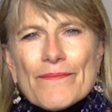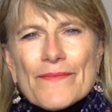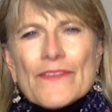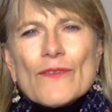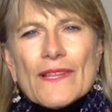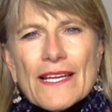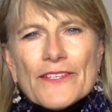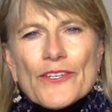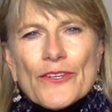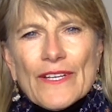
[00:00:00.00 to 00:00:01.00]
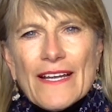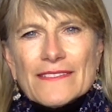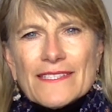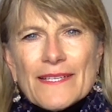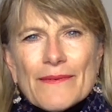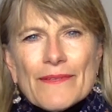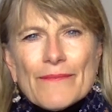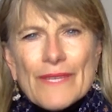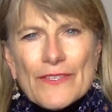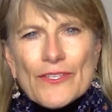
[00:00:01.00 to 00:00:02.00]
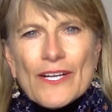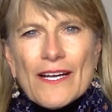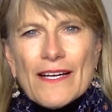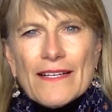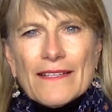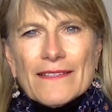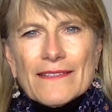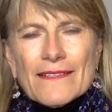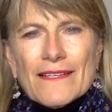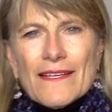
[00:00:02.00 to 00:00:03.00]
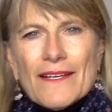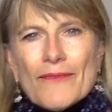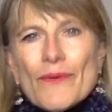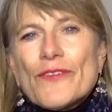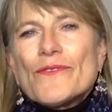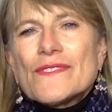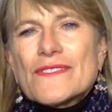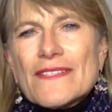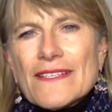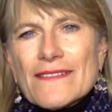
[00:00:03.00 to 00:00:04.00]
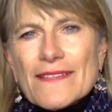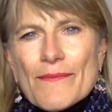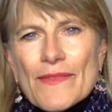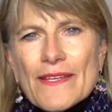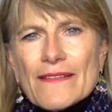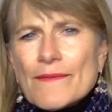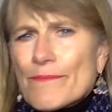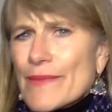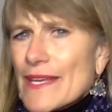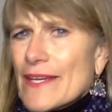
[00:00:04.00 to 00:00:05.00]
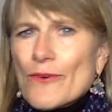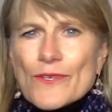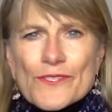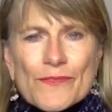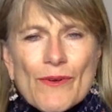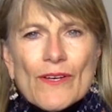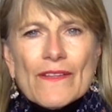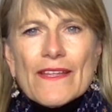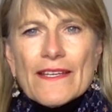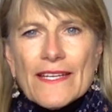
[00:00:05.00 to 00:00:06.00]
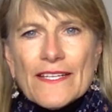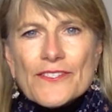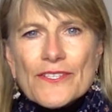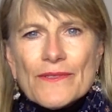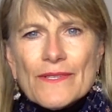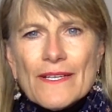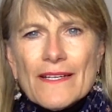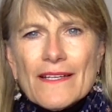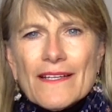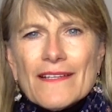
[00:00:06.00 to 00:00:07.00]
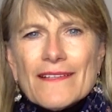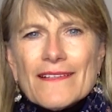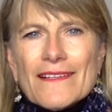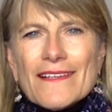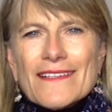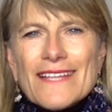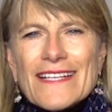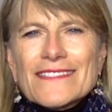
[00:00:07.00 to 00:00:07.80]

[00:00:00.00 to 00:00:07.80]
So let curiosity be your guide. When you see something big or small that needs you, take a